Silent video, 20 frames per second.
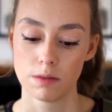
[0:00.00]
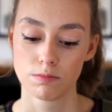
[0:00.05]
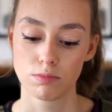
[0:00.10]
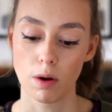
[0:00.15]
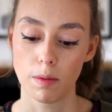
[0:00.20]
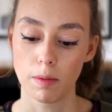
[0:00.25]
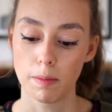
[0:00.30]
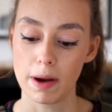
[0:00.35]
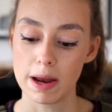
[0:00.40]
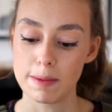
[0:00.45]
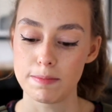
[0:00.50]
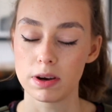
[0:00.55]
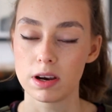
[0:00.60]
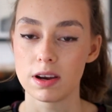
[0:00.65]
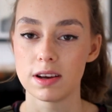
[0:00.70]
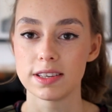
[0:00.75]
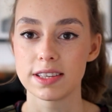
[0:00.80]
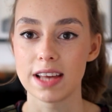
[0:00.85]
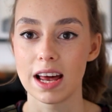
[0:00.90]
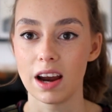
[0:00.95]
probably
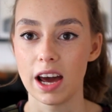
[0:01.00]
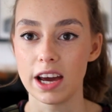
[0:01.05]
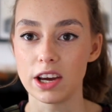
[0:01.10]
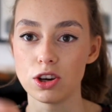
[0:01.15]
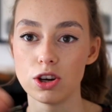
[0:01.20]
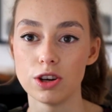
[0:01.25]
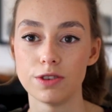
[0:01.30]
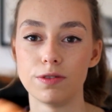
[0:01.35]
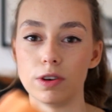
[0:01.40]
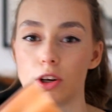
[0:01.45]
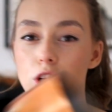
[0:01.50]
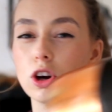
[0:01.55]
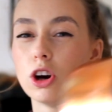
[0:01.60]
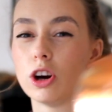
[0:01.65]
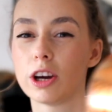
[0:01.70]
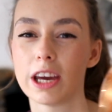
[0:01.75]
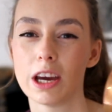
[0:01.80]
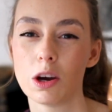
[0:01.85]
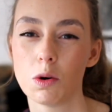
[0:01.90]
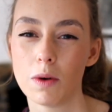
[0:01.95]
because they're like good for
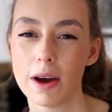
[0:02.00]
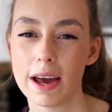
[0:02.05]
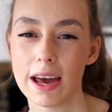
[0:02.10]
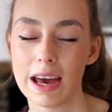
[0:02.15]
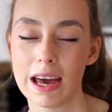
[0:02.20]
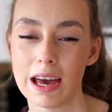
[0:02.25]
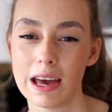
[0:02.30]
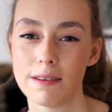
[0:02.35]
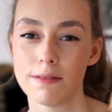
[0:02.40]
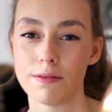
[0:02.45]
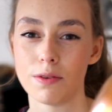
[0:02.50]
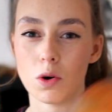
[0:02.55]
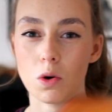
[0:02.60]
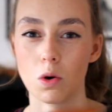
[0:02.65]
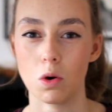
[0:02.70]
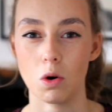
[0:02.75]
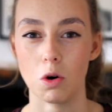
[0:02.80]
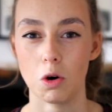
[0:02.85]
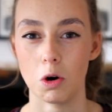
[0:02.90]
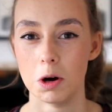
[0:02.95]
cooking with
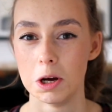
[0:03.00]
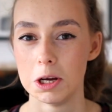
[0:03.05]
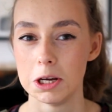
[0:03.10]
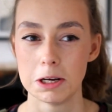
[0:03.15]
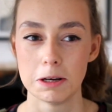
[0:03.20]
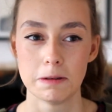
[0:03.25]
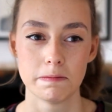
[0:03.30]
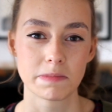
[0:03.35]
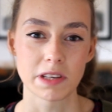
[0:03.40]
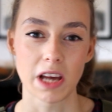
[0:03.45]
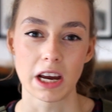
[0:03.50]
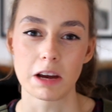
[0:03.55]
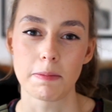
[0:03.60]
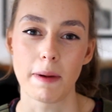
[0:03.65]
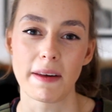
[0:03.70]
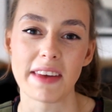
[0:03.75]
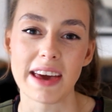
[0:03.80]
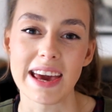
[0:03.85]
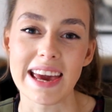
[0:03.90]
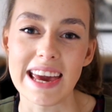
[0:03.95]
or something
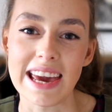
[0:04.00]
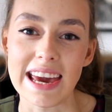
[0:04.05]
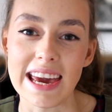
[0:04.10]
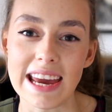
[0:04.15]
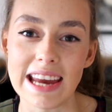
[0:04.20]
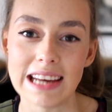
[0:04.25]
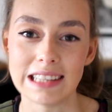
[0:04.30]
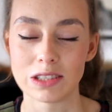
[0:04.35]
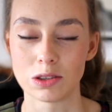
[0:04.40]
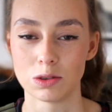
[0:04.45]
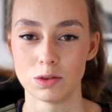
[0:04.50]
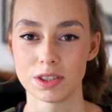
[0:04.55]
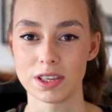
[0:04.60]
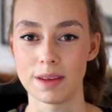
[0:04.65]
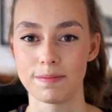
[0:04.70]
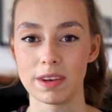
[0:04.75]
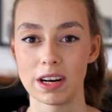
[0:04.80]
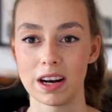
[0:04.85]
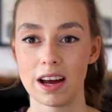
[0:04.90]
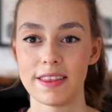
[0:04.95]
about the heat or
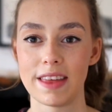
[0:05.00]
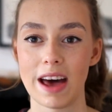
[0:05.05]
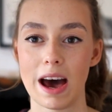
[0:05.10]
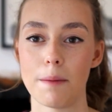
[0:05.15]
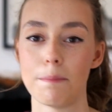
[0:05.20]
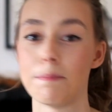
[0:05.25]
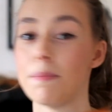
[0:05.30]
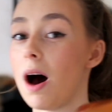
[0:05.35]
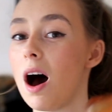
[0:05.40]
something like that.